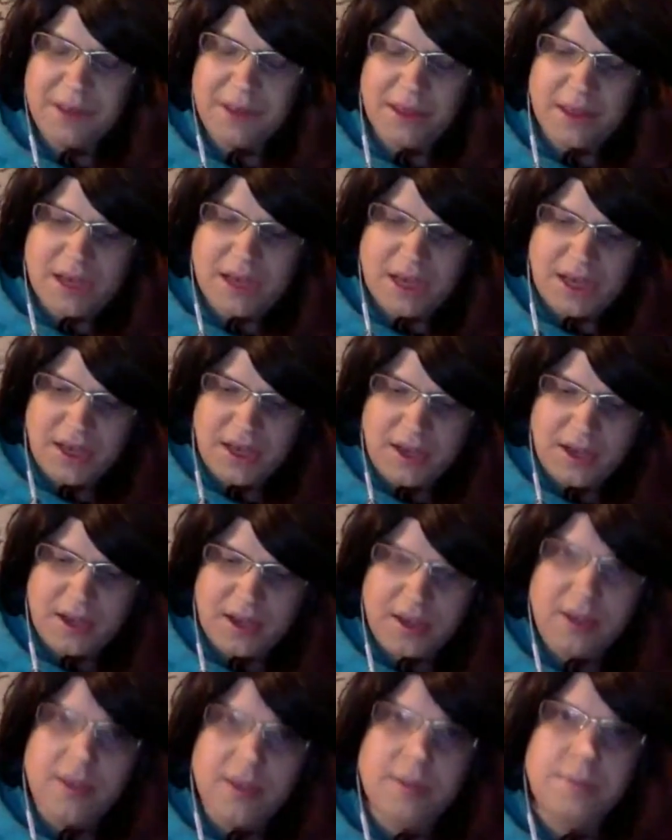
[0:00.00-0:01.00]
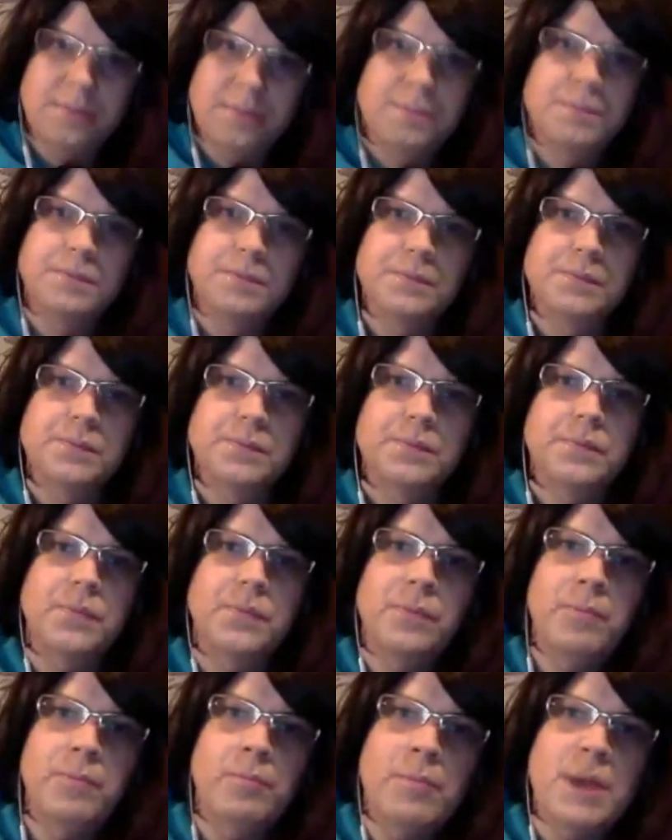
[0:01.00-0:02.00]
like
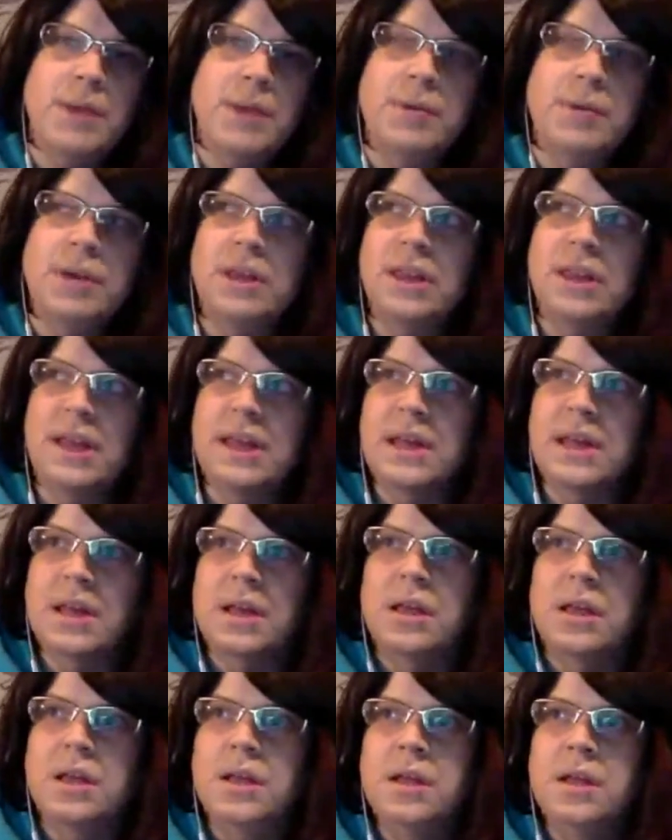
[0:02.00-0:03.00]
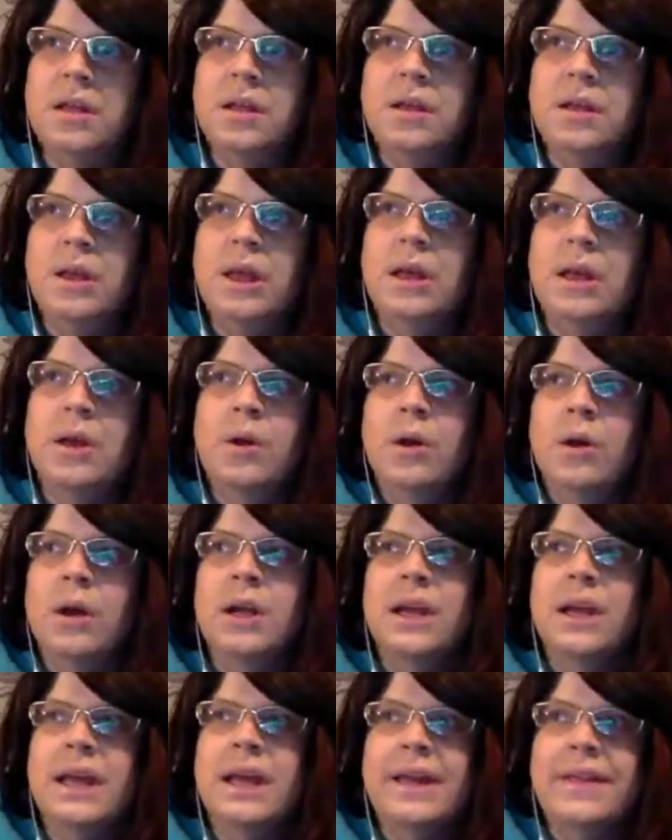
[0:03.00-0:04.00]
maybe, like,
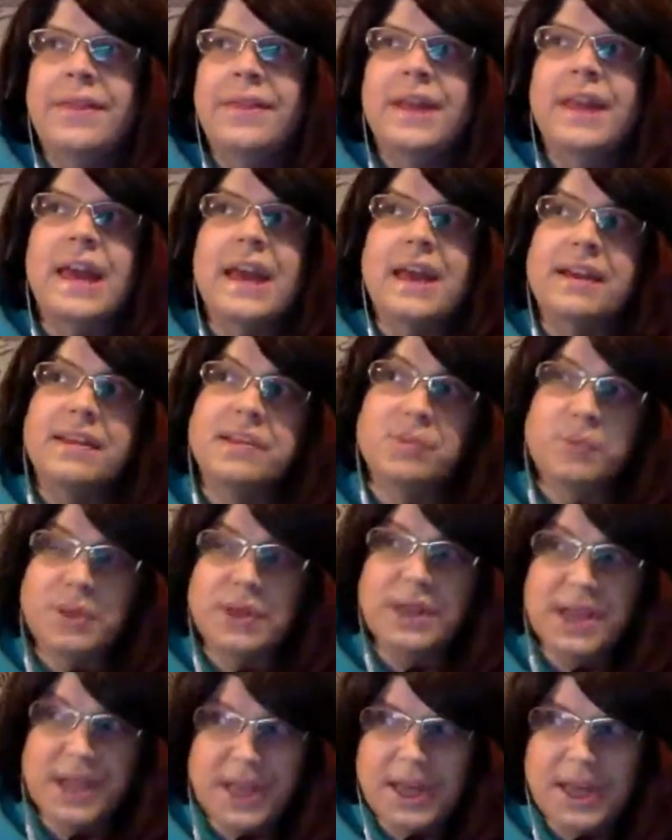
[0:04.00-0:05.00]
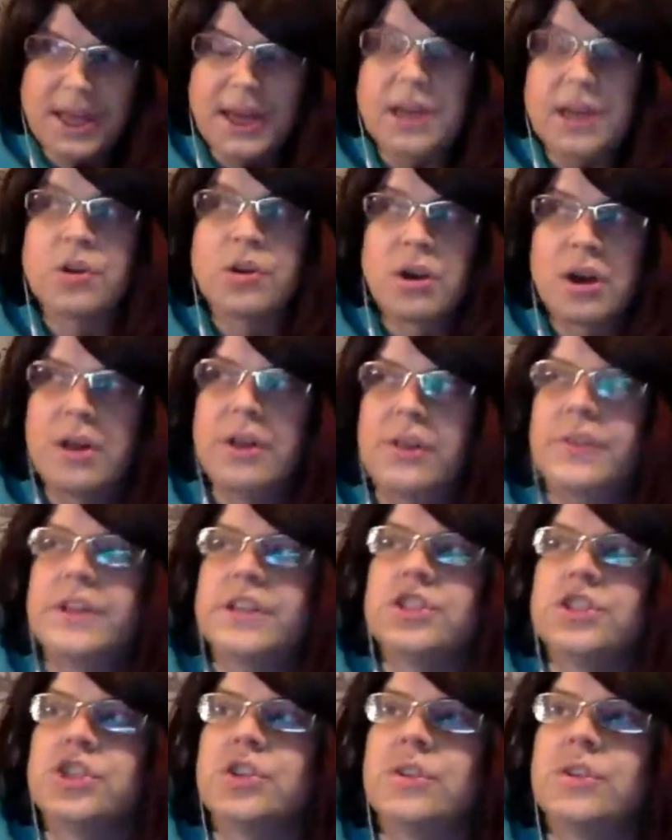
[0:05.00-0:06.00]
in the case with Nikki and her health
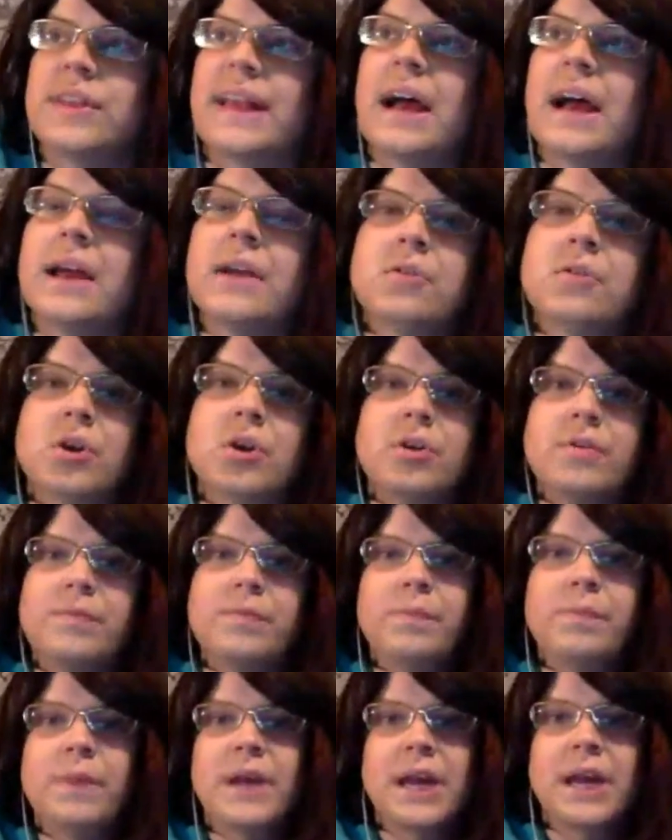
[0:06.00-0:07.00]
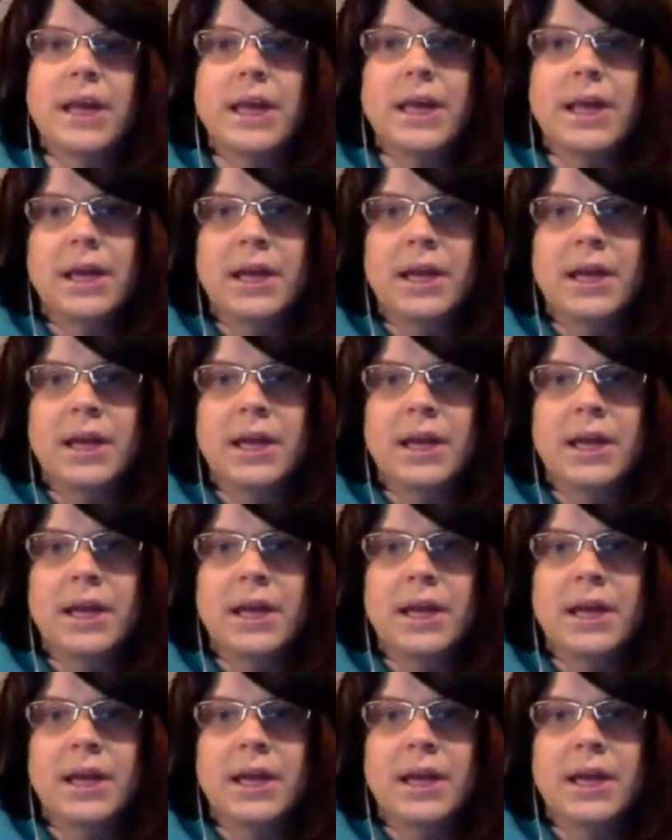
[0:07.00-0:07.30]
issues, I don't know if, like,